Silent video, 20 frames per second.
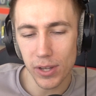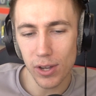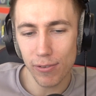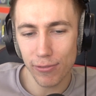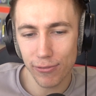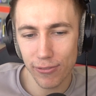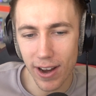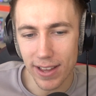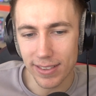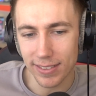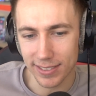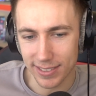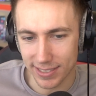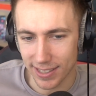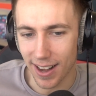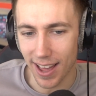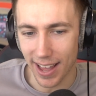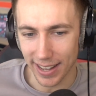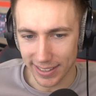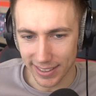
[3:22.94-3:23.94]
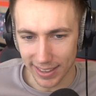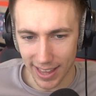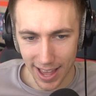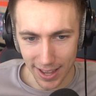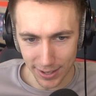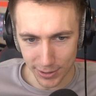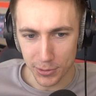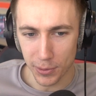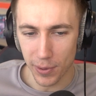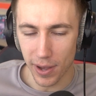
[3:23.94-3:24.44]
your friends like
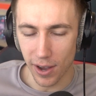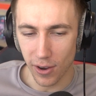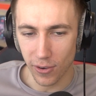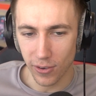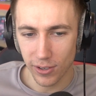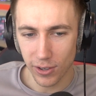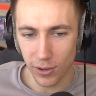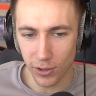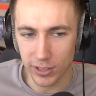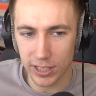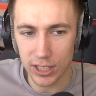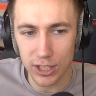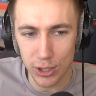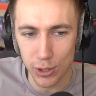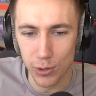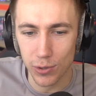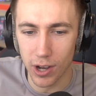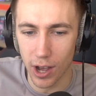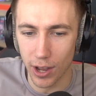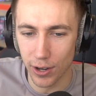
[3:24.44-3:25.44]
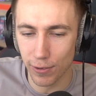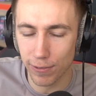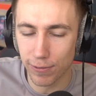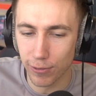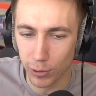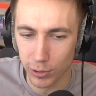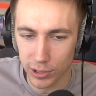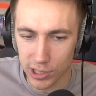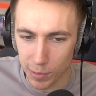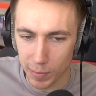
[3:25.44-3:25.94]
that as well? Or did you kind of
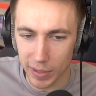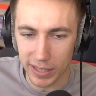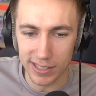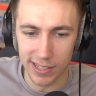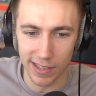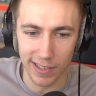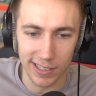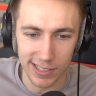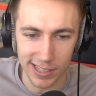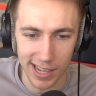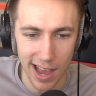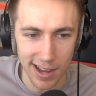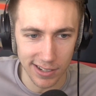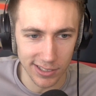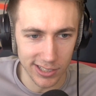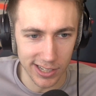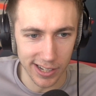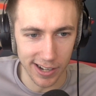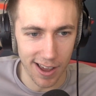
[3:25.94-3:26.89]
force them into this gangster